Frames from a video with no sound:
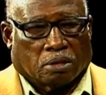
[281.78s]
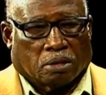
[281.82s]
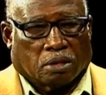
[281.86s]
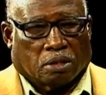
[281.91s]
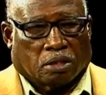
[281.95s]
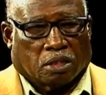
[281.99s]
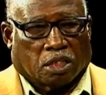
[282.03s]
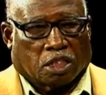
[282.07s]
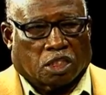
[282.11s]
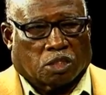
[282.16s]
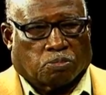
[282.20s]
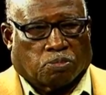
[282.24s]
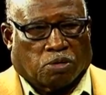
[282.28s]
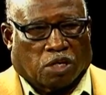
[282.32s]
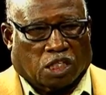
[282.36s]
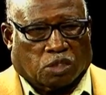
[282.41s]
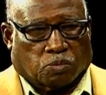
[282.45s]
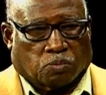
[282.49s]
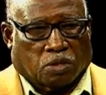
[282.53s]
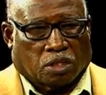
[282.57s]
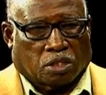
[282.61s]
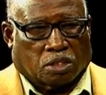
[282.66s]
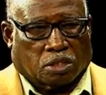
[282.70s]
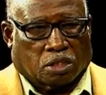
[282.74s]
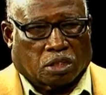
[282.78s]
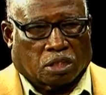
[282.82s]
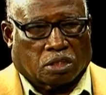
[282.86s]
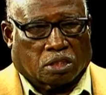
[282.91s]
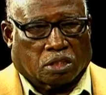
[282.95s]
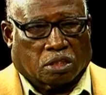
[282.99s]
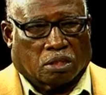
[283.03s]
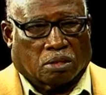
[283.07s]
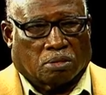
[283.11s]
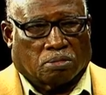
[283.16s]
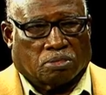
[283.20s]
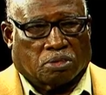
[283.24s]
the expressway
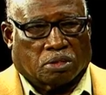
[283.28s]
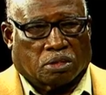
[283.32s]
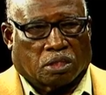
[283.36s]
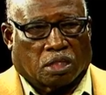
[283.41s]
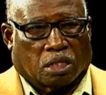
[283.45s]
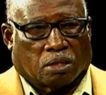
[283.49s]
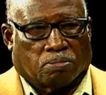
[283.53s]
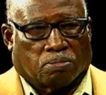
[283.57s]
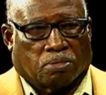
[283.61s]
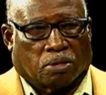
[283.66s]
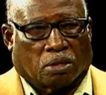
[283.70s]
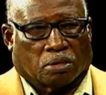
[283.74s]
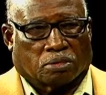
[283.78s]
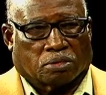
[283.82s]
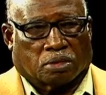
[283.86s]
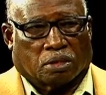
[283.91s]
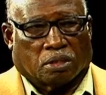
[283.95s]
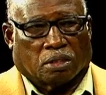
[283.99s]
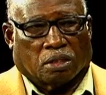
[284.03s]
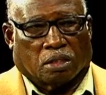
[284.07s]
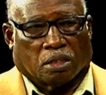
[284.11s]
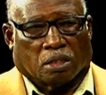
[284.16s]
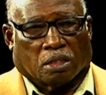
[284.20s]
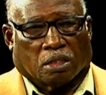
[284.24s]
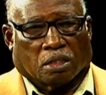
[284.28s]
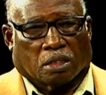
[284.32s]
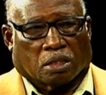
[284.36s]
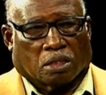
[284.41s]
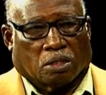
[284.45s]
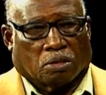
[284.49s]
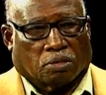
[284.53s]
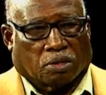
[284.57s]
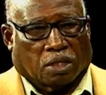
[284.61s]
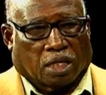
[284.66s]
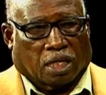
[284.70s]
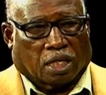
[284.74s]
systems. They built
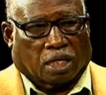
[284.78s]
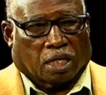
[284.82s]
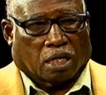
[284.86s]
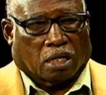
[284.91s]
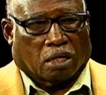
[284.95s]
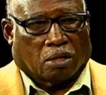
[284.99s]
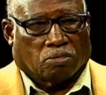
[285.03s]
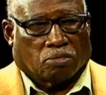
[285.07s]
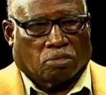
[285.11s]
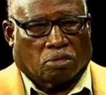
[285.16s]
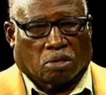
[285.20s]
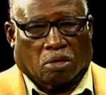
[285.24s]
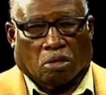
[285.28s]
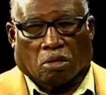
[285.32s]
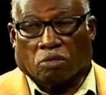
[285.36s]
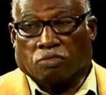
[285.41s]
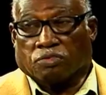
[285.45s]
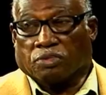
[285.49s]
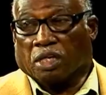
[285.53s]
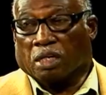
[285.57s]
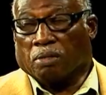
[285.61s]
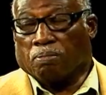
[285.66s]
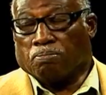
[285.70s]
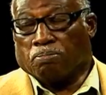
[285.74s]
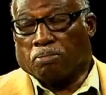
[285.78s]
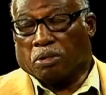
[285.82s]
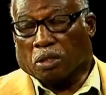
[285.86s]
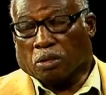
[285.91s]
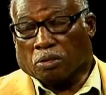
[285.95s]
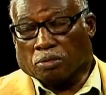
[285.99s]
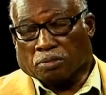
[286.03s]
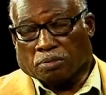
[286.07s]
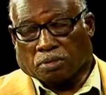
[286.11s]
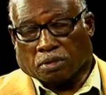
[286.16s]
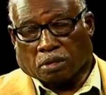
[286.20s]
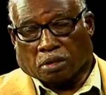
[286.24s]
Kodak Elm Grove. They
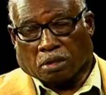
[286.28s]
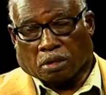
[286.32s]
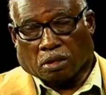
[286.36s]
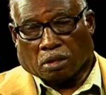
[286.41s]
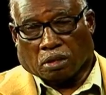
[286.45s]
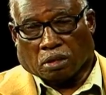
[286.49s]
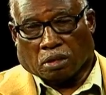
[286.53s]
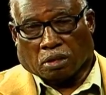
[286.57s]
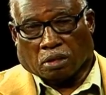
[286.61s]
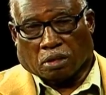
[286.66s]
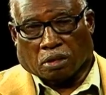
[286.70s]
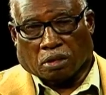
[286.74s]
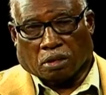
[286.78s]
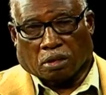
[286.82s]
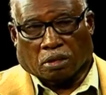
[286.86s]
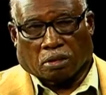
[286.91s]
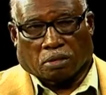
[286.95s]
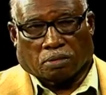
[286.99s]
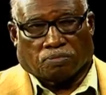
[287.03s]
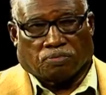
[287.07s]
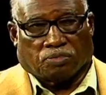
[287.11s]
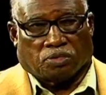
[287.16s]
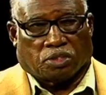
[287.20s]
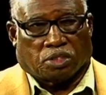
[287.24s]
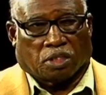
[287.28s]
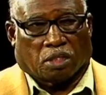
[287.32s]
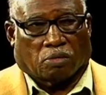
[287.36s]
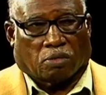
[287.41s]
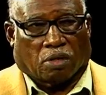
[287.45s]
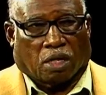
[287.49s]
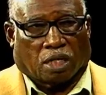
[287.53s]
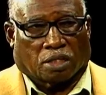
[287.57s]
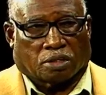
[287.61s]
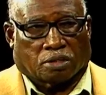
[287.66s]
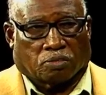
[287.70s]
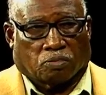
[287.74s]
built
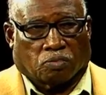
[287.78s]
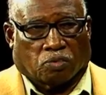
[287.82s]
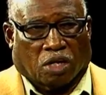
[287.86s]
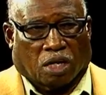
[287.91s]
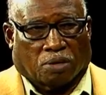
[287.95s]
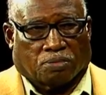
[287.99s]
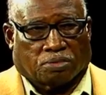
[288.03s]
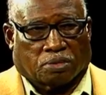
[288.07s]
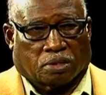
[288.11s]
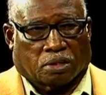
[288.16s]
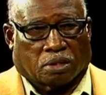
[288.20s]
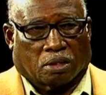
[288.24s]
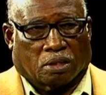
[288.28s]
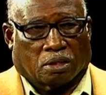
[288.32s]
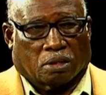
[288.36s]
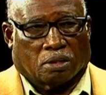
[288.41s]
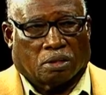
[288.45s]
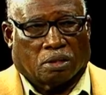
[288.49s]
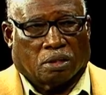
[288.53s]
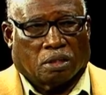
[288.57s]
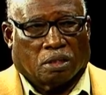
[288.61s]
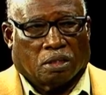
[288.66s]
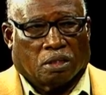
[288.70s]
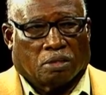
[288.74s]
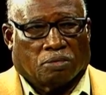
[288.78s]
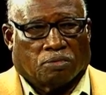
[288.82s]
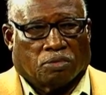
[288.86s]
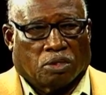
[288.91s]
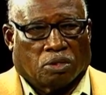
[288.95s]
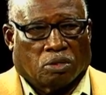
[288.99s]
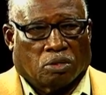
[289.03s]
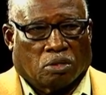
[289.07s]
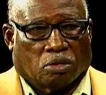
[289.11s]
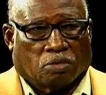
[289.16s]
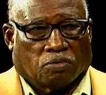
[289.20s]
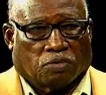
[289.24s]
Xerox Webster, the
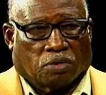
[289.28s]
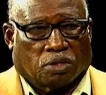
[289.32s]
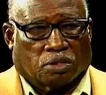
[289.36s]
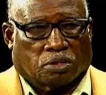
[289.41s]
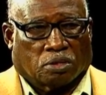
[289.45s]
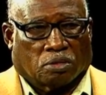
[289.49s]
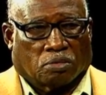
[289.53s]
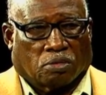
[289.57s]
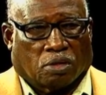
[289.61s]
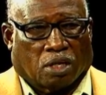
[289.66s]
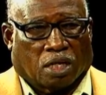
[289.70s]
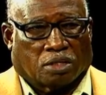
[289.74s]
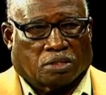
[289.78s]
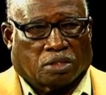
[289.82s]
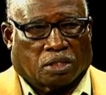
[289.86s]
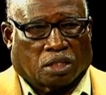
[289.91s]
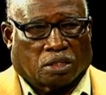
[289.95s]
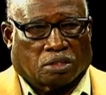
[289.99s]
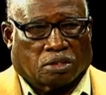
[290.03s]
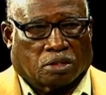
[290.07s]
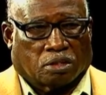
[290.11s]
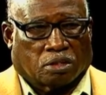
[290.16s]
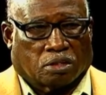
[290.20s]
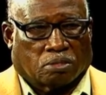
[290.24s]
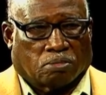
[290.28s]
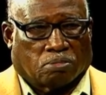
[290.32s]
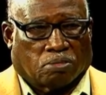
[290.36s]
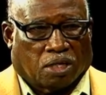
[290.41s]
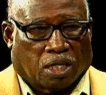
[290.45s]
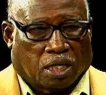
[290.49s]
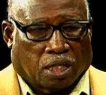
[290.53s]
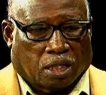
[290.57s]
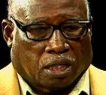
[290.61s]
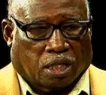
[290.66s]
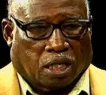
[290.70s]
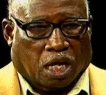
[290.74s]
University of Rochester's
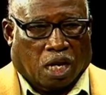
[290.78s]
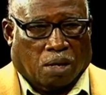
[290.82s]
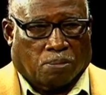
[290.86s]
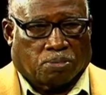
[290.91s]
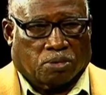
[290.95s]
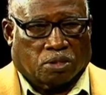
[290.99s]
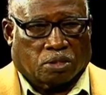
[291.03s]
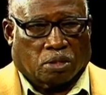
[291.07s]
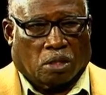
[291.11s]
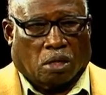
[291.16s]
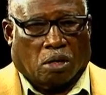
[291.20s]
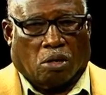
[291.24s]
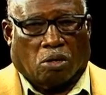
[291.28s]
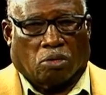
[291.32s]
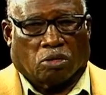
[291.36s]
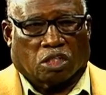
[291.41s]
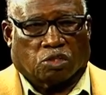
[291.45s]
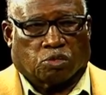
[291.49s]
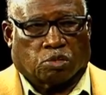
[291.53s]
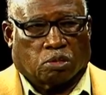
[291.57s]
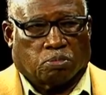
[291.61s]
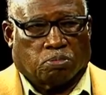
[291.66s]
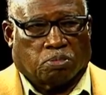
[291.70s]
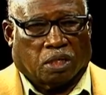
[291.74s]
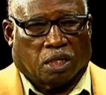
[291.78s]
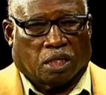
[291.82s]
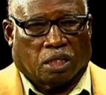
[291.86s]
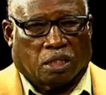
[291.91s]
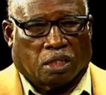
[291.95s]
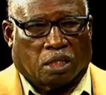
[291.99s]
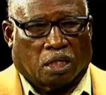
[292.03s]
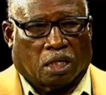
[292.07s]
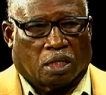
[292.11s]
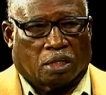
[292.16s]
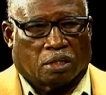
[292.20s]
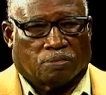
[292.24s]
main campus. All this was being
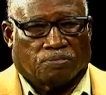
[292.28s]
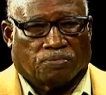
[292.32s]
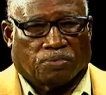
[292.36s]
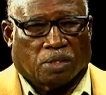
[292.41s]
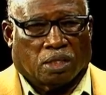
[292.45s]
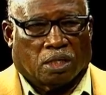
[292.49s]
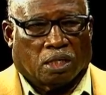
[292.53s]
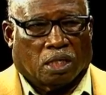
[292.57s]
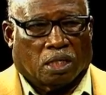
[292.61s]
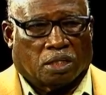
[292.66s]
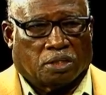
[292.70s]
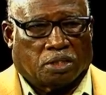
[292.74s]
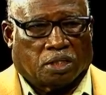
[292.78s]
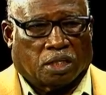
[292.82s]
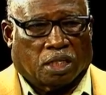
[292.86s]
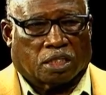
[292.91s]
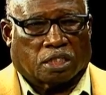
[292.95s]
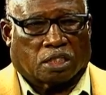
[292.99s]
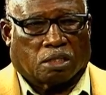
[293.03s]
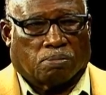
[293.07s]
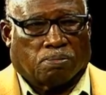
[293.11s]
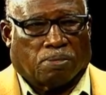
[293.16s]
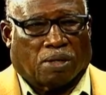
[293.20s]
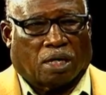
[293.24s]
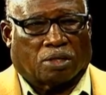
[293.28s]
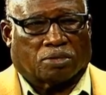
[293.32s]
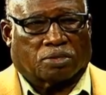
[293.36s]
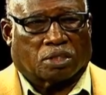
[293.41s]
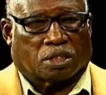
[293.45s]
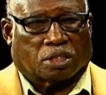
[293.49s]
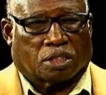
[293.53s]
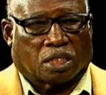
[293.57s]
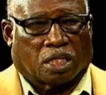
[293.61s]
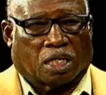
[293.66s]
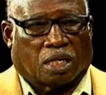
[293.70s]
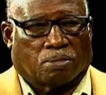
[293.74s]
done just about the
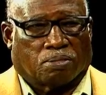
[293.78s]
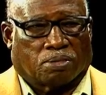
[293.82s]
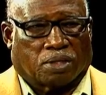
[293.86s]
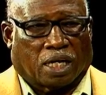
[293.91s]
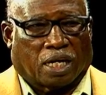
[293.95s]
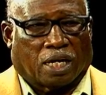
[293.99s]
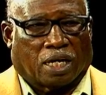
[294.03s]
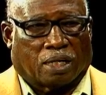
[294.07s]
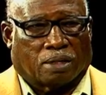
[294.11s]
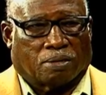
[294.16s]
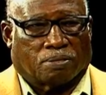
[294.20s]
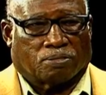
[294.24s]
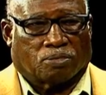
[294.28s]
same time,